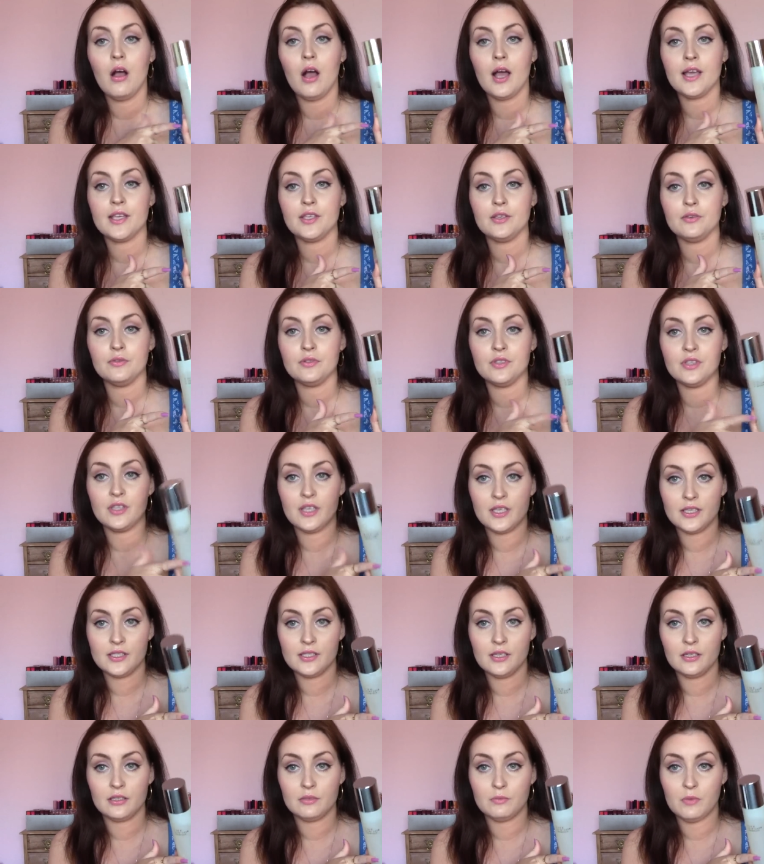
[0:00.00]
I use
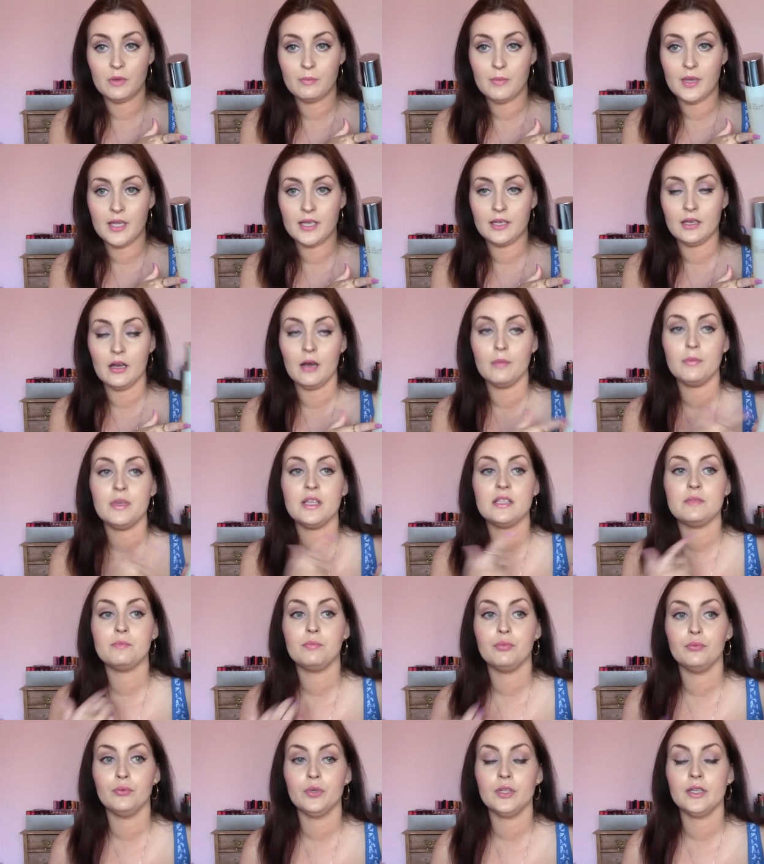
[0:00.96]
this under my makeup. It's
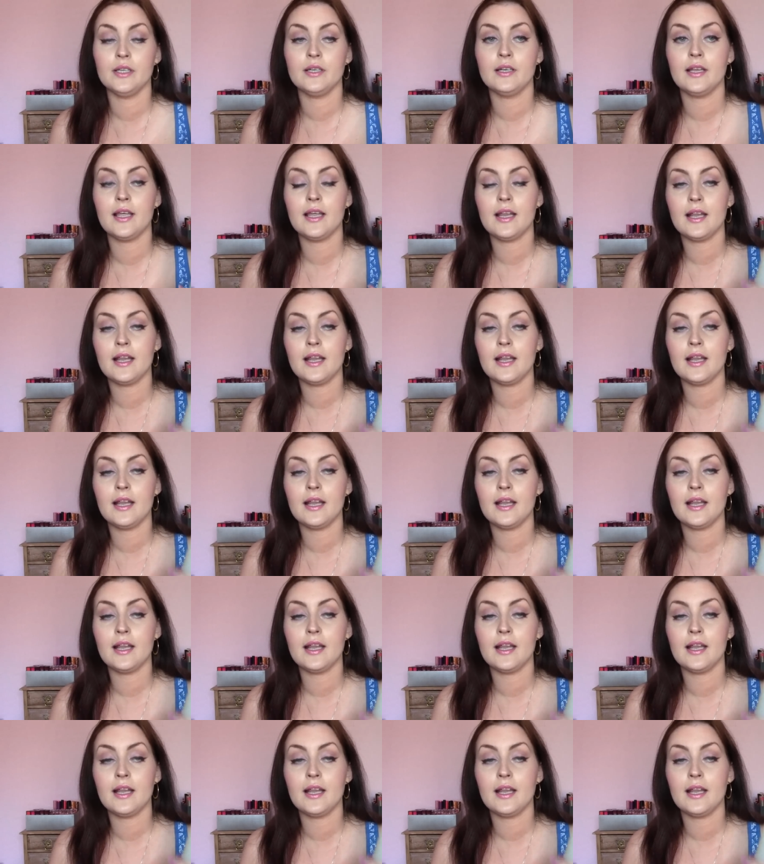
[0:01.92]
brilliant.